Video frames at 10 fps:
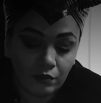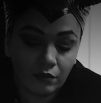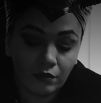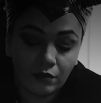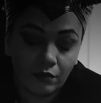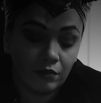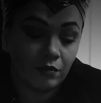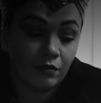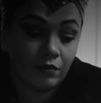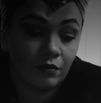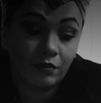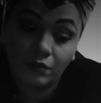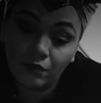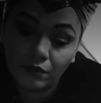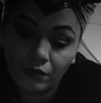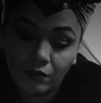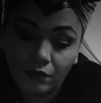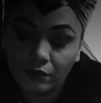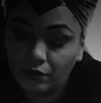(no one is talking)